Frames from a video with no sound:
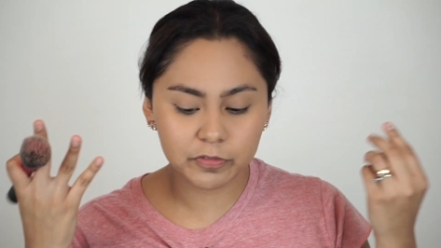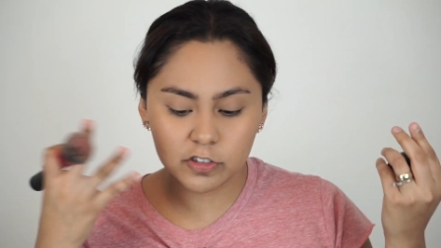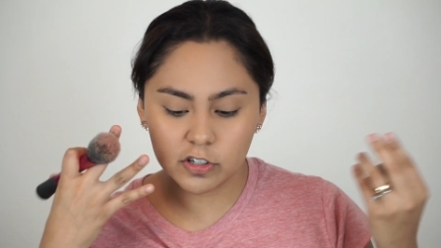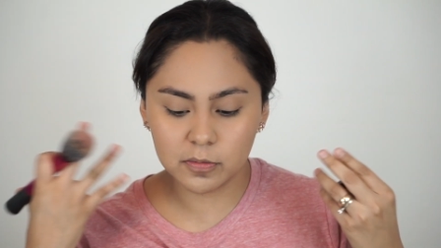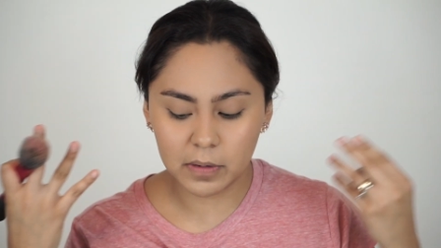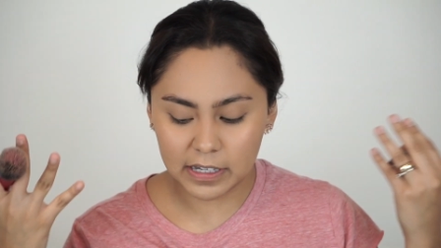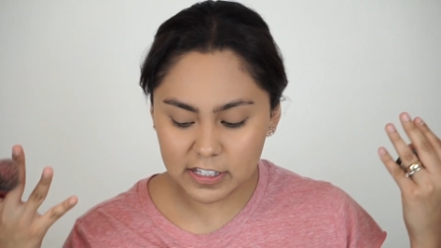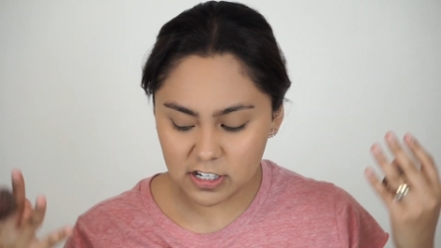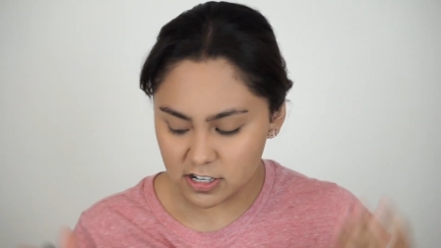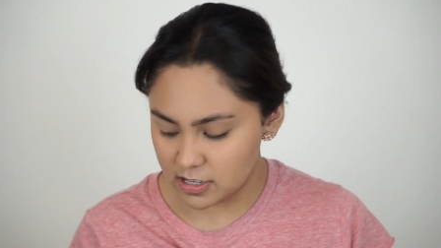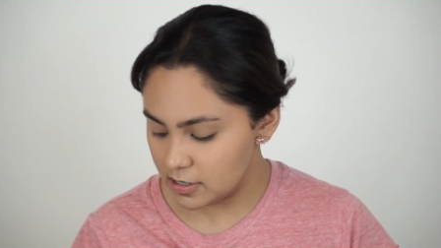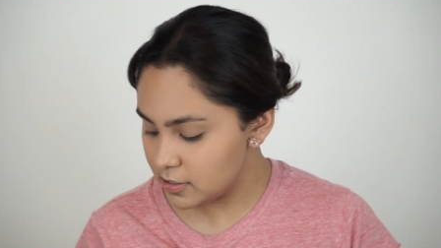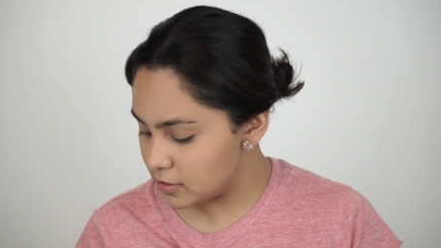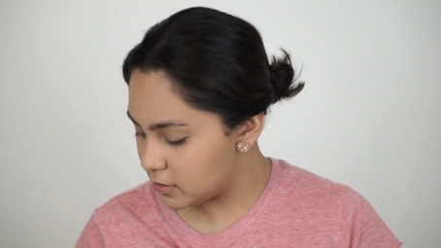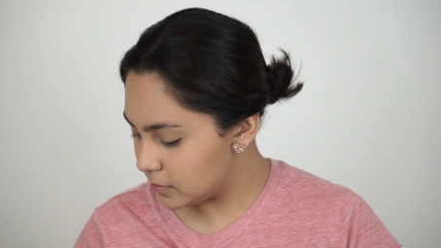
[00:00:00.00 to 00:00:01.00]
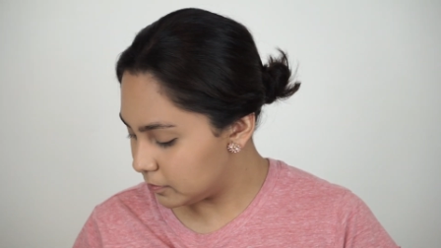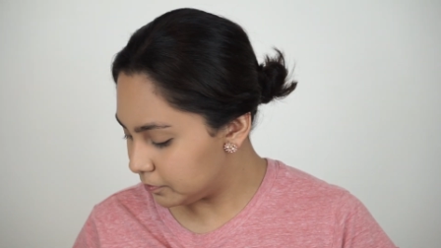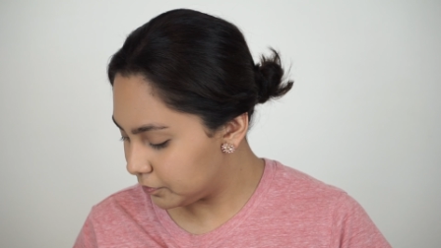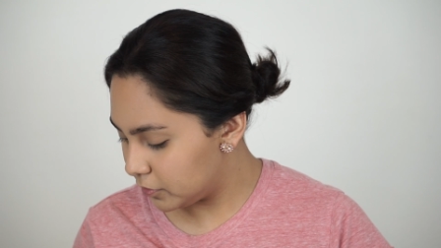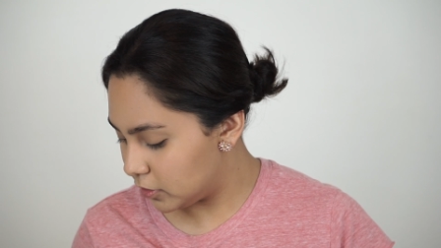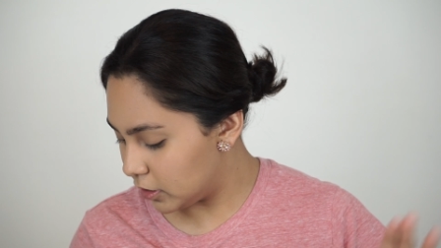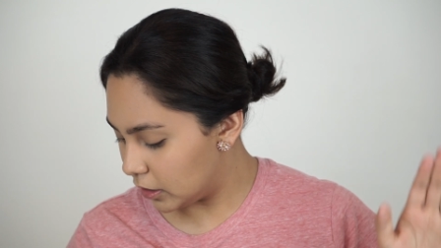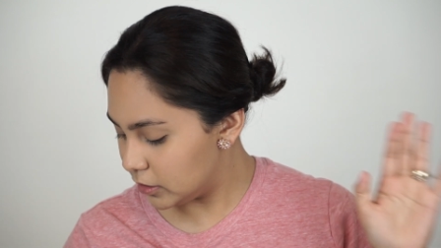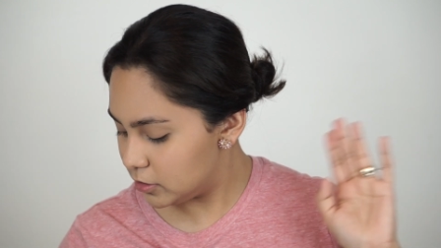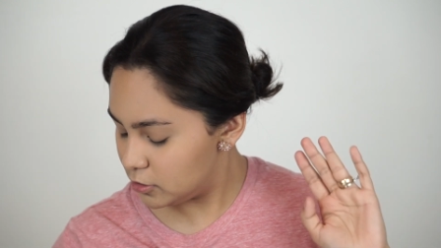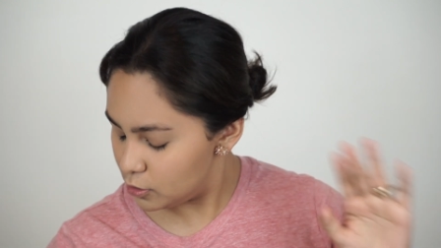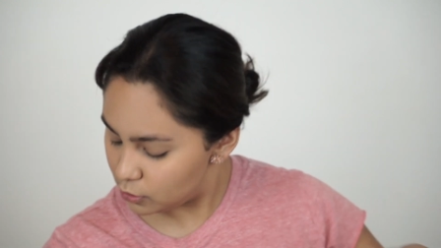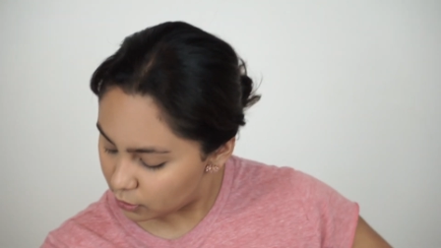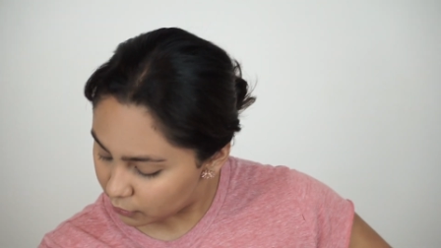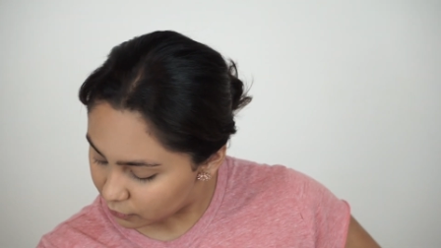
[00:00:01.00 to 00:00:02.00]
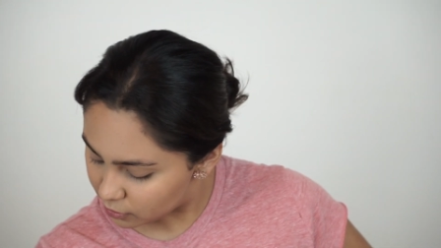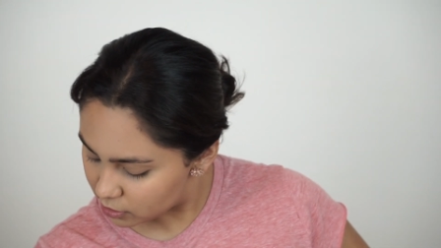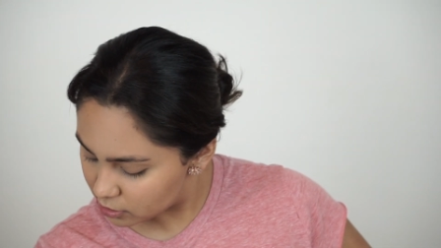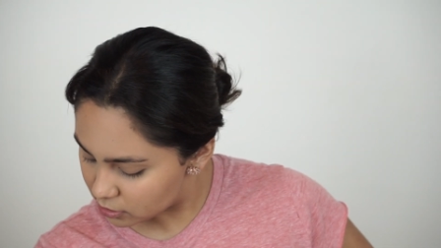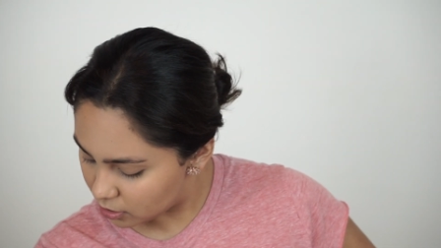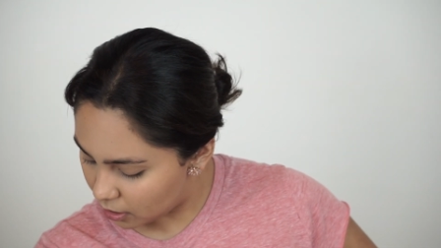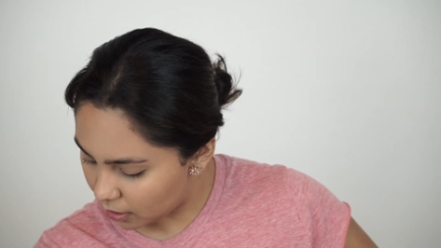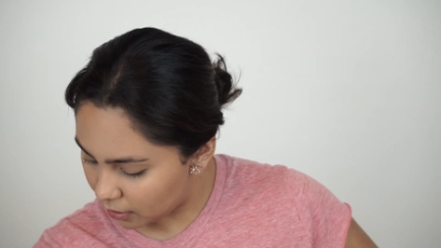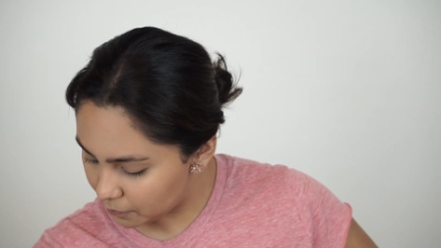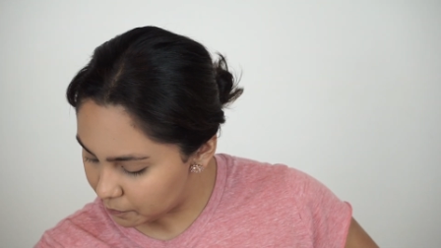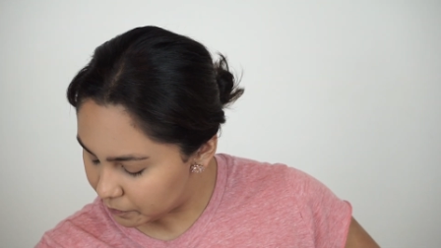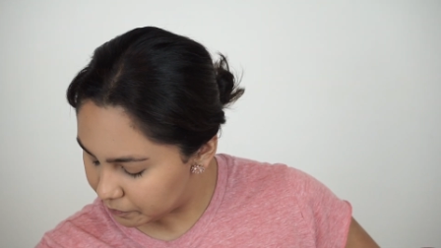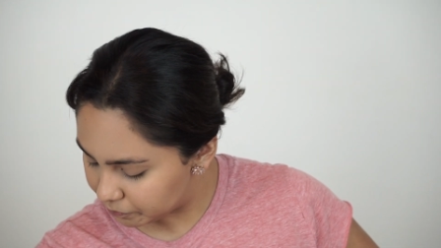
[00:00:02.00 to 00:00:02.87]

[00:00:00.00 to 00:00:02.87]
to my cheeks, not too over the top.